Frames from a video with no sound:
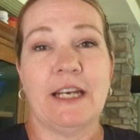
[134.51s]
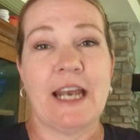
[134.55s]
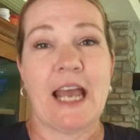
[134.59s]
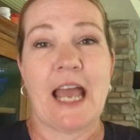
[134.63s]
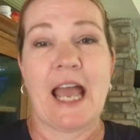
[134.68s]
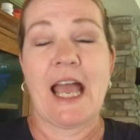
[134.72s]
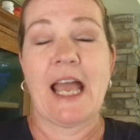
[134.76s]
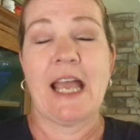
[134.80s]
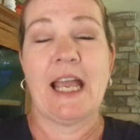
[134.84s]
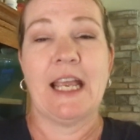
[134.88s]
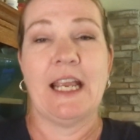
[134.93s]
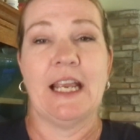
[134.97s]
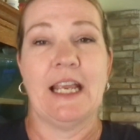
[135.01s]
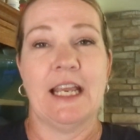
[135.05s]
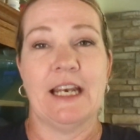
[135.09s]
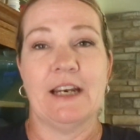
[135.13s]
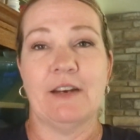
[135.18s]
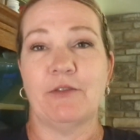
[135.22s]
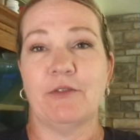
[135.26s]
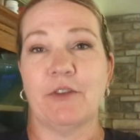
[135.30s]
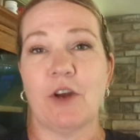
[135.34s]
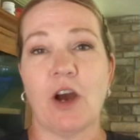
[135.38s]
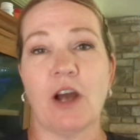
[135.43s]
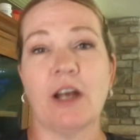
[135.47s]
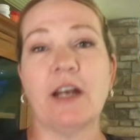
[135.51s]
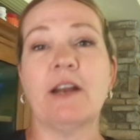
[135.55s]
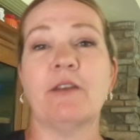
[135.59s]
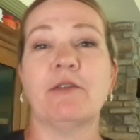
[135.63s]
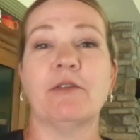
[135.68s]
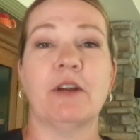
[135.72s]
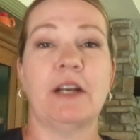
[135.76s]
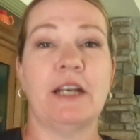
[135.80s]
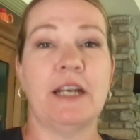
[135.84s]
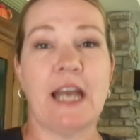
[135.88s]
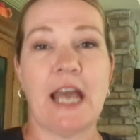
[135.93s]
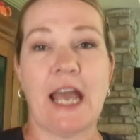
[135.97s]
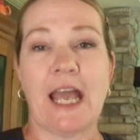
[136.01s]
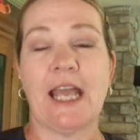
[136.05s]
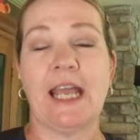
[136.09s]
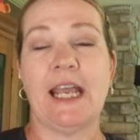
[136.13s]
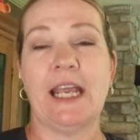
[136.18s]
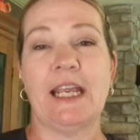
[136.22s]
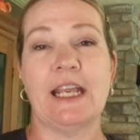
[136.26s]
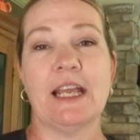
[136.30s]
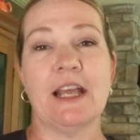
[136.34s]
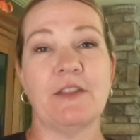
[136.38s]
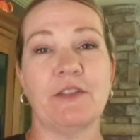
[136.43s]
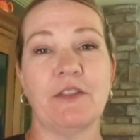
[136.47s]
day, and if not every
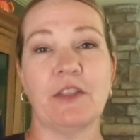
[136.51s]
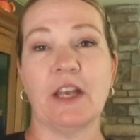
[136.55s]
day,